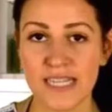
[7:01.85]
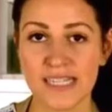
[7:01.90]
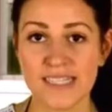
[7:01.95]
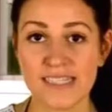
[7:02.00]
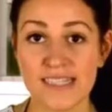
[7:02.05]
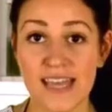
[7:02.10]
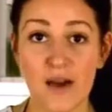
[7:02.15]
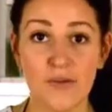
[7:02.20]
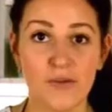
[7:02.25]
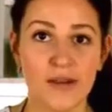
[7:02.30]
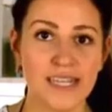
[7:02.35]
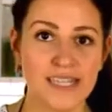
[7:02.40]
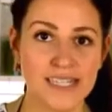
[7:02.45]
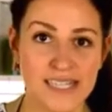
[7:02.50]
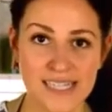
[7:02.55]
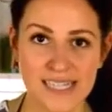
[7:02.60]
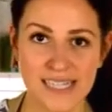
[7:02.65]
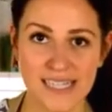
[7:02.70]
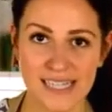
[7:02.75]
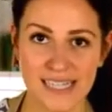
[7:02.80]
minutes. That way it
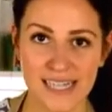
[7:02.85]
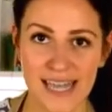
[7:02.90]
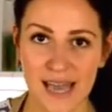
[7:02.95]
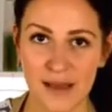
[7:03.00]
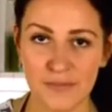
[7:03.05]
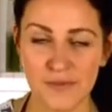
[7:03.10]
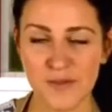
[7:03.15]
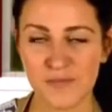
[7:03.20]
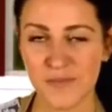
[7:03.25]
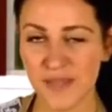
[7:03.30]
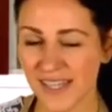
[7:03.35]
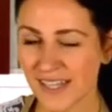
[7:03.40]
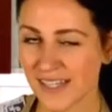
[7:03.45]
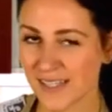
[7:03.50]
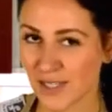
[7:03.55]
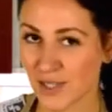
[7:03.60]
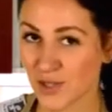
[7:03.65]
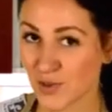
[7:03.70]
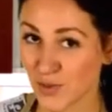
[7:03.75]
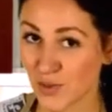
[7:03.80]
doesn't collapse
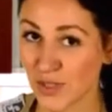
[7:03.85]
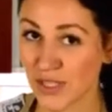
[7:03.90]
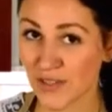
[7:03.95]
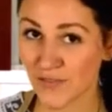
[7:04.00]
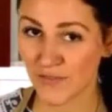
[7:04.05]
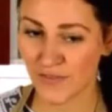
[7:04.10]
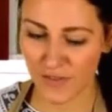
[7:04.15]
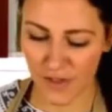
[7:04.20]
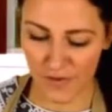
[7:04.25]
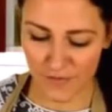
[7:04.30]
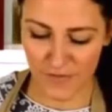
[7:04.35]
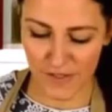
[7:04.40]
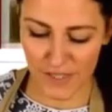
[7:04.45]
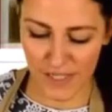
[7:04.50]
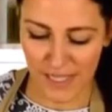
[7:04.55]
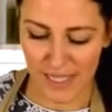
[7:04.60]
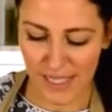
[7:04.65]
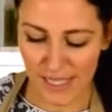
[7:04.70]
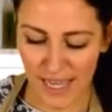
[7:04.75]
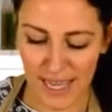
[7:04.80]
because it's really
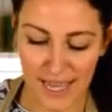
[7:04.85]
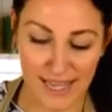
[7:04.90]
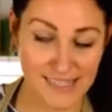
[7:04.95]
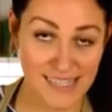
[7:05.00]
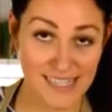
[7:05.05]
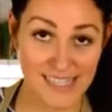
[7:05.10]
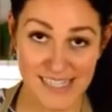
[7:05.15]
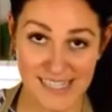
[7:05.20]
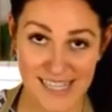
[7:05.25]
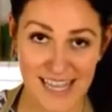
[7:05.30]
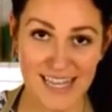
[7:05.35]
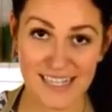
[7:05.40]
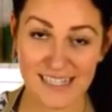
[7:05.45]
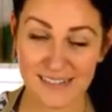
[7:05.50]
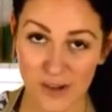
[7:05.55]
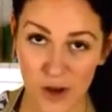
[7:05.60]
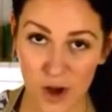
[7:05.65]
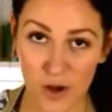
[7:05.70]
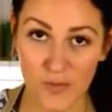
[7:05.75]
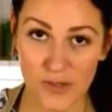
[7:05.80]
fluffy, as I said,
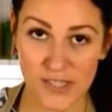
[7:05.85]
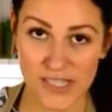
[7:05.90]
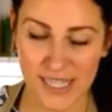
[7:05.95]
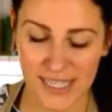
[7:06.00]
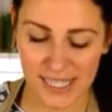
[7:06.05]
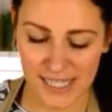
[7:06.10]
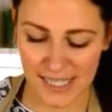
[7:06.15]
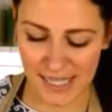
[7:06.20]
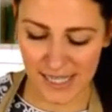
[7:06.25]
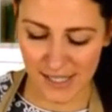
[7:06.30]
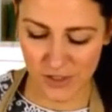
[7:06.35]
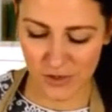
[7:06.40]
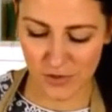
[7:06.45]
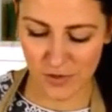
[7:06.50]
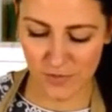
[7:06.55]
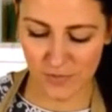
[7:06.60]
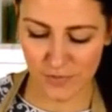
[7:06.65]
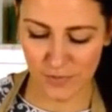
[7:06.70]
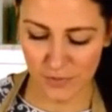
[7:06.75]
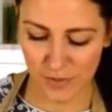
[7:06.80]
almost like an
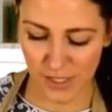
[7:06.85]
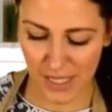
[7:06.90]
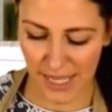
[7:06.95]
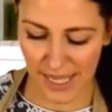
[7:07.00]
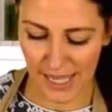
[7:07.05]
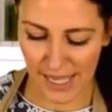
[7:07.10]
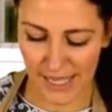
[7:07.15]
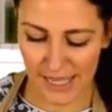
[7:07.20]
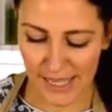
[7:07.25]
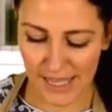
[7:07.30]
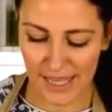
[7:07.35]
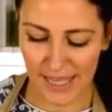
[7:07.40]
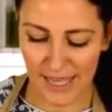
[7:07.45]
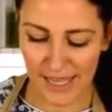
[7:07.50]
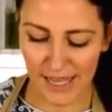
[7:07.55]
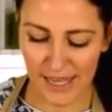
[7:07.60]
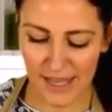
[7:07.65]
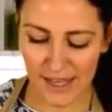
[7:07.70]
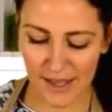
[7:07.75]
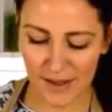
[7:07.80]
angel's food cake.
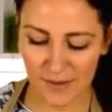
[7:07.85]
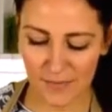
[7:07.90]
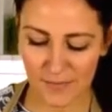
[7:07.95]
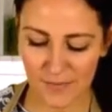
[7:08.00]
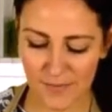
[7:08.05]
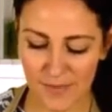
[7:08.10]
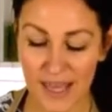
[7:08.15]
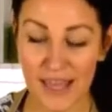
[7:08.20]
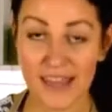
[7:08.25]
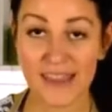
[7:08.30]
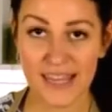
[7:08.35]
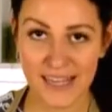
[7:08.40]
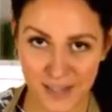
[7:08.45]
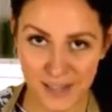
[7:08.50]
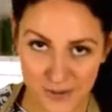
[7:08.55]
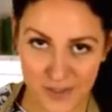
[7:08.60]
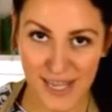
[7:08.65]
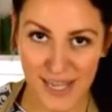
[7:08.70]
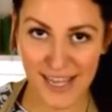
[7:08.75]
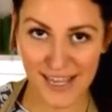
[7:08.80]
And then
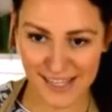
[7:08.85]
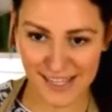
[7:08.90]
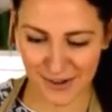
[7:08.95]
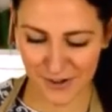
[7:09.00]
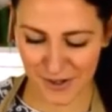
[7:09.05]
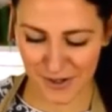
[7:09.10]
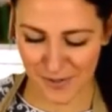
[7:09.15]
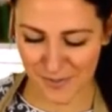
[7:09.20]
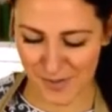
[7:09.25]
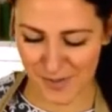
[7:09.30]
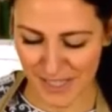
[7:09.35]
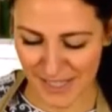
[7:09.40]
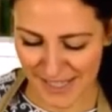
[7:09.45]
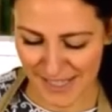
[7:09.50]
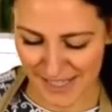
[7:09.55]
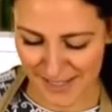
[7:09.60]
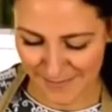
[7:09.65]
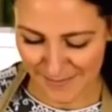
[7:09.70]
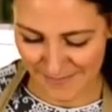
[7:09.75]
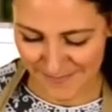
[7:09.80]
you take it out
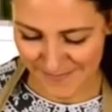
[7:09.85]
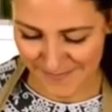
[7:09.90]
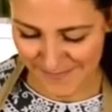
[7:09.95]
completely.